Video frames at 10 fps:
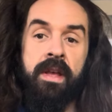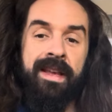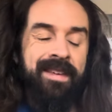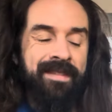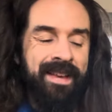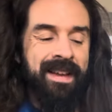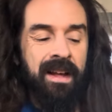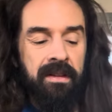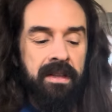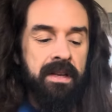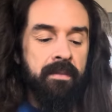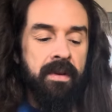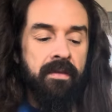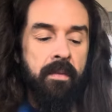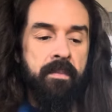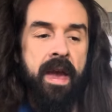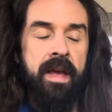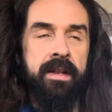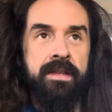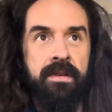giving it a little bit of a
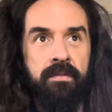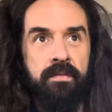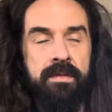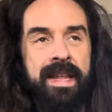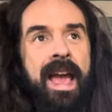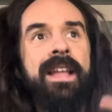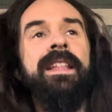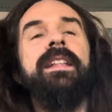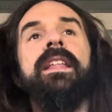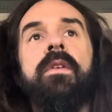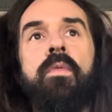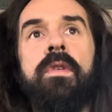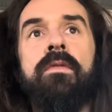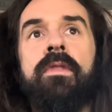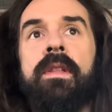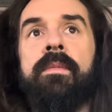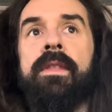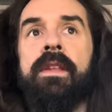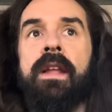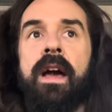bend, so technically it wouldn't really
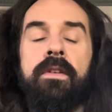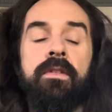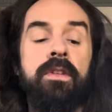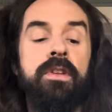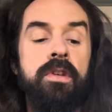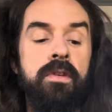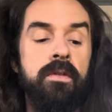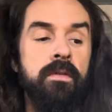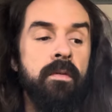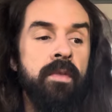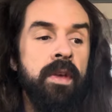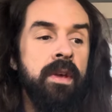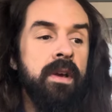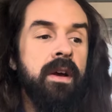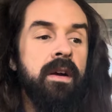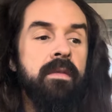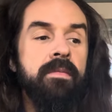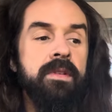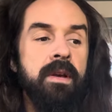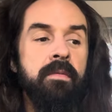be the 9 or the 2,
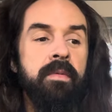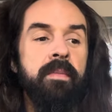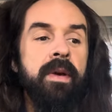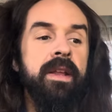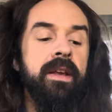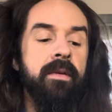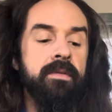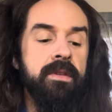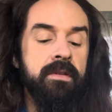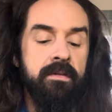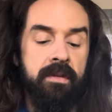because I would be bending up to